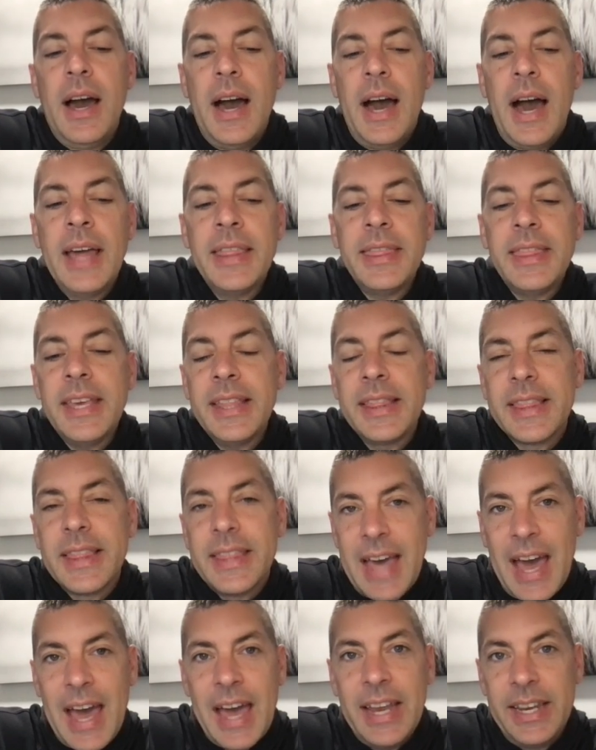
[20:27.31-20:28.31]
I think
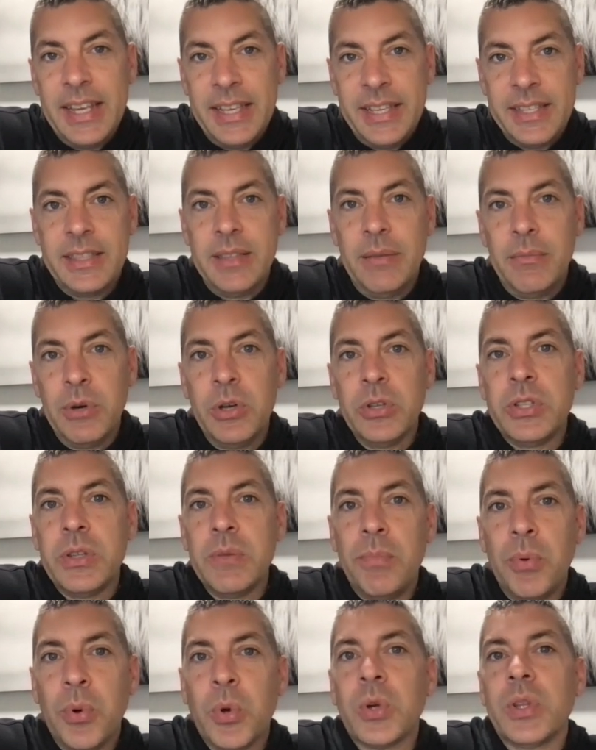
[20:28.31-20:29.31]
that is the most
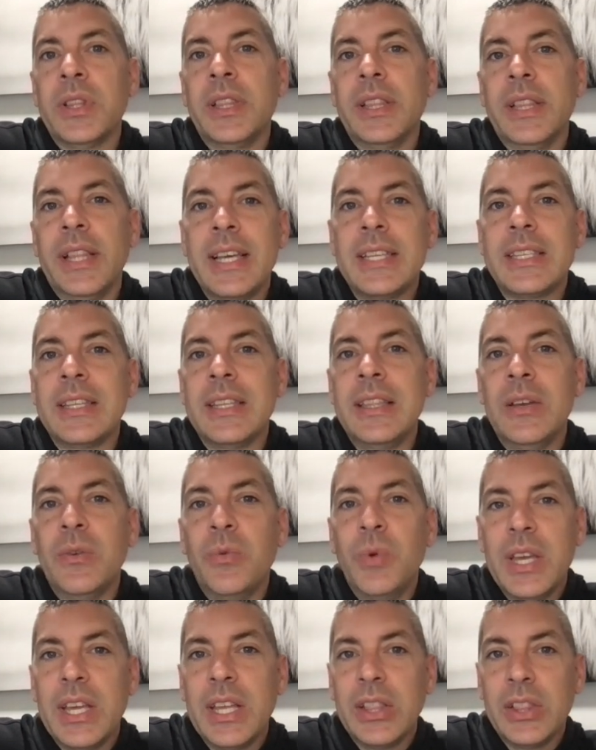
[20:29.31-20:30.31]
important lesson that
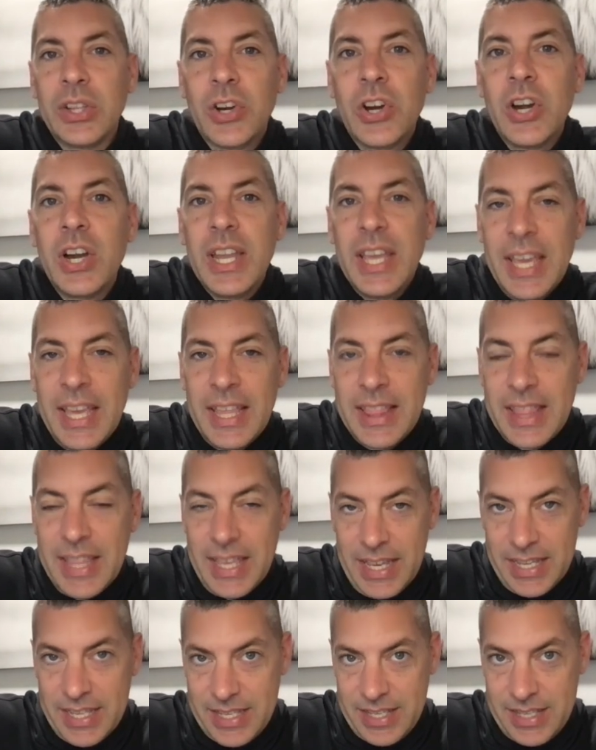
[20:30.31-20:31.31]
we can learn in
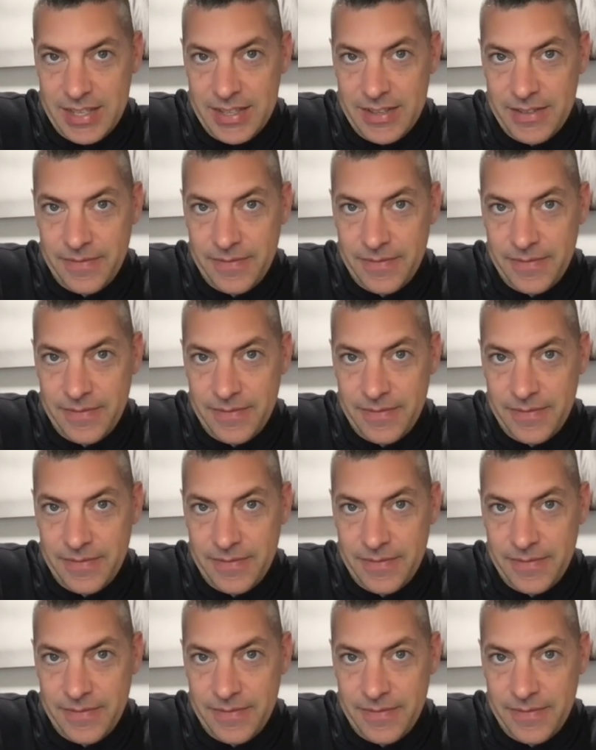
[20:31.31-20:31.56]
this.